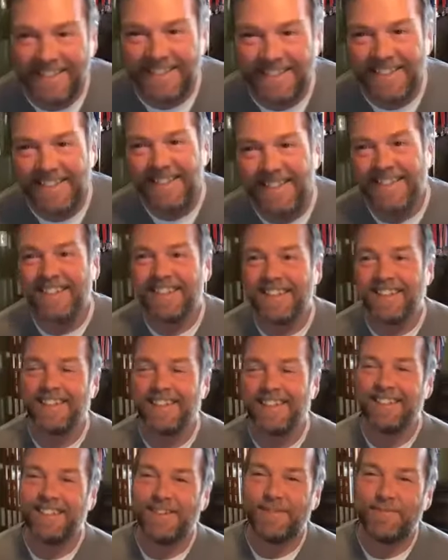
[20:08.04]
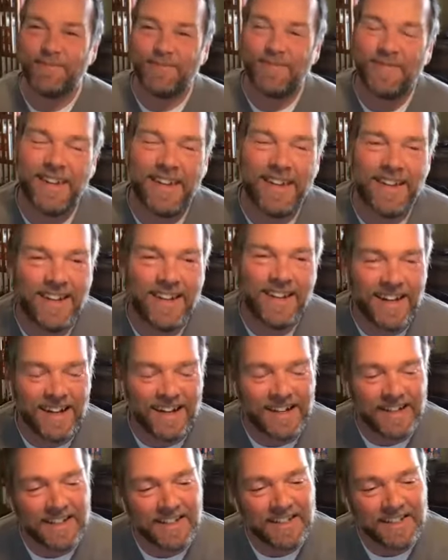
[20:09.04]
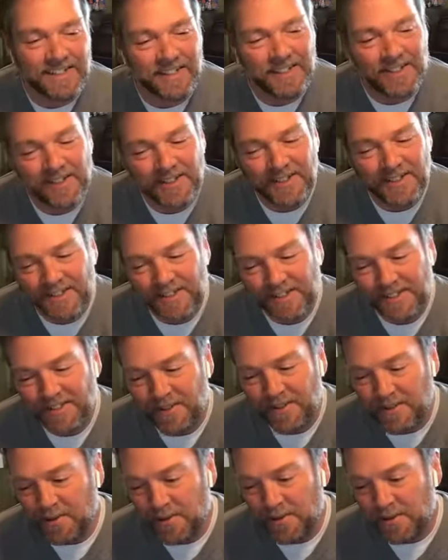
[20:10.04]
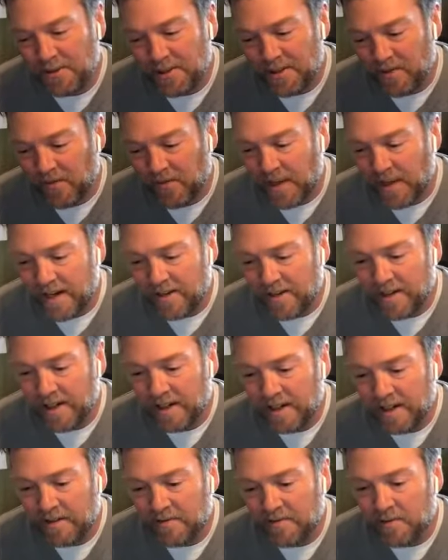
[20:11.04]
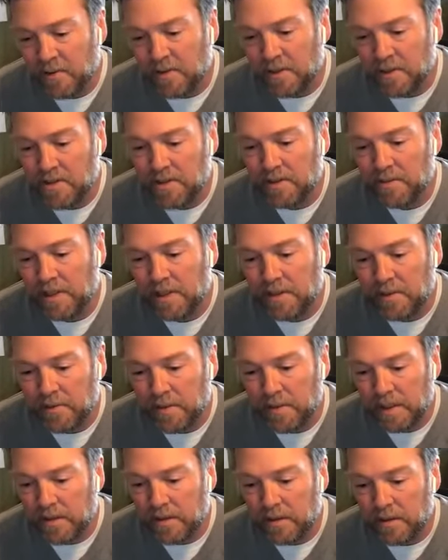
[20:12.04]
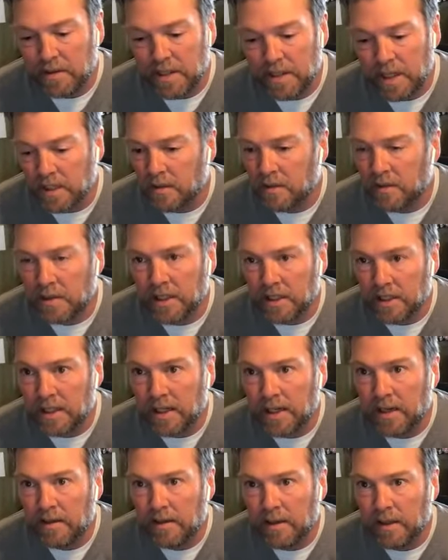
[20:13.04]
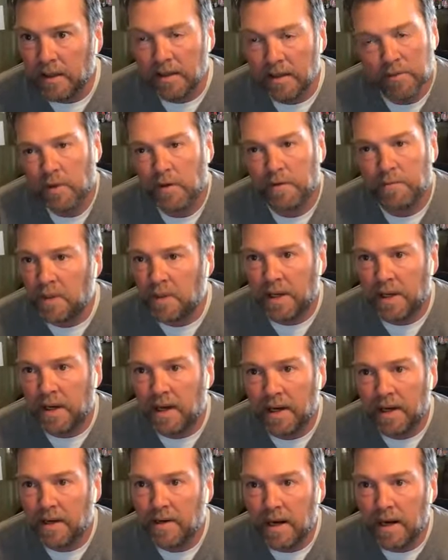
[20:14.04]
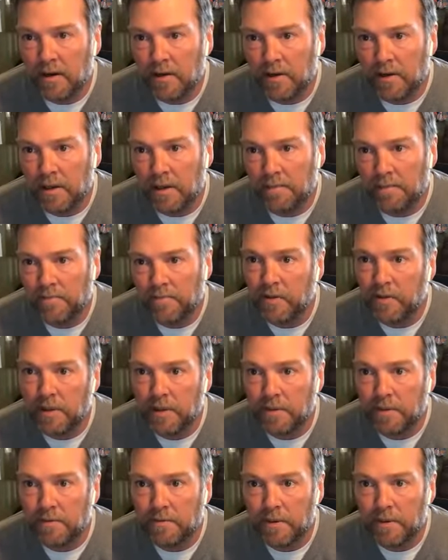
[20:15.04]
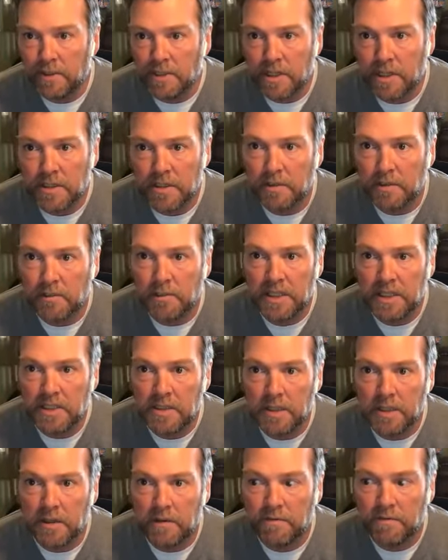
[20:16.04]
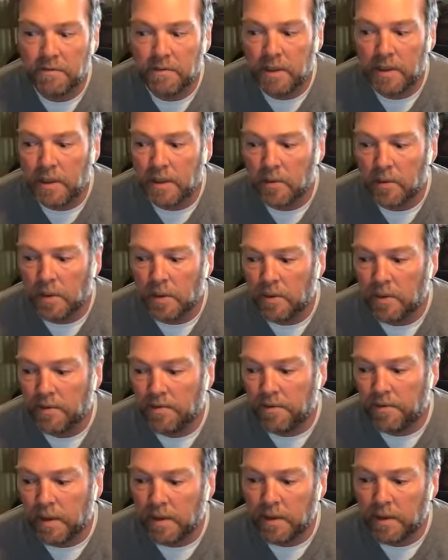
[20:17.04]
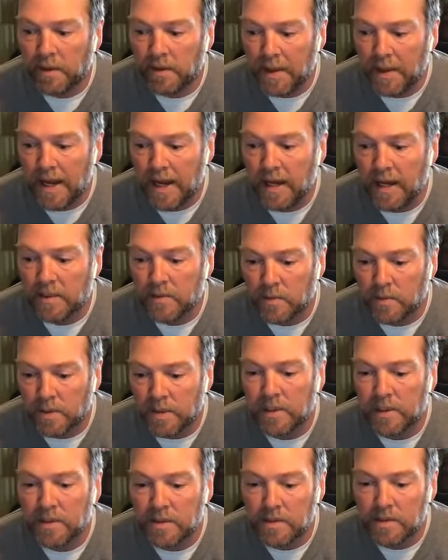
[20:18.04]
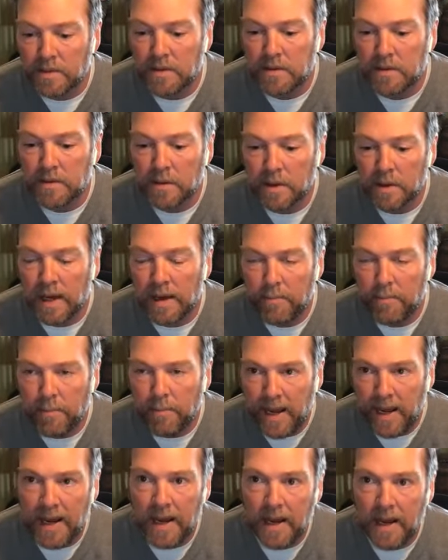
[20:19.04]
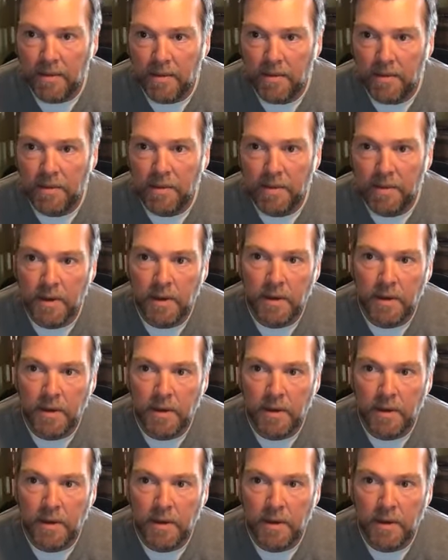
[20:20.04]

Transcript: down. Yeah, yeah. Yep. Uh, so so those are always flattering, of course. So we we did take a look at that, and that would have been a higher outcome for for Justin and myself. Uh, what we felt it lacked was that path